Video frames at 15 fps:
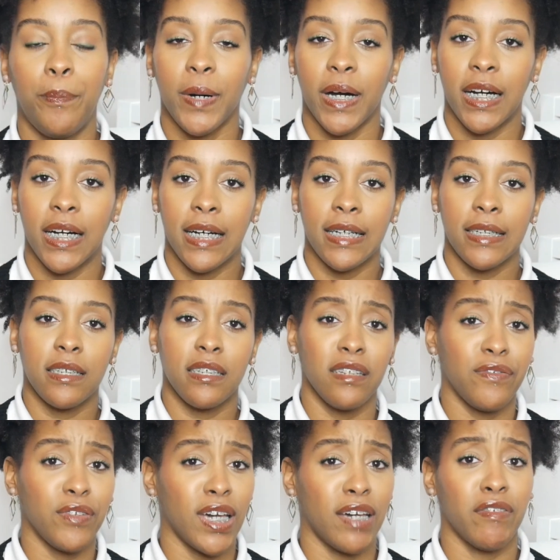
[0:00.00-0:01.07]
But
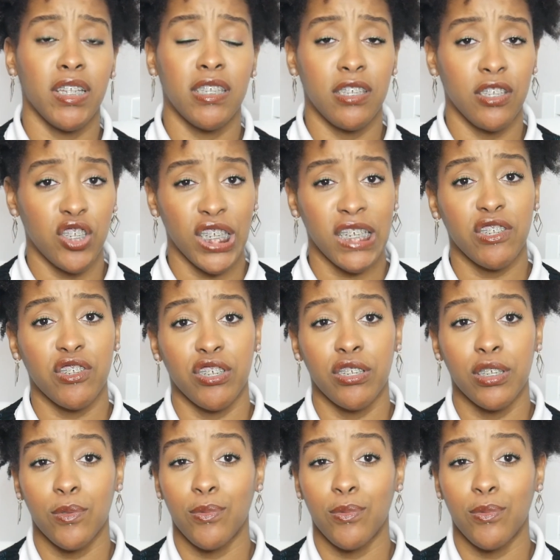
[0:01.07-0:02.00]
if you have any suggestions,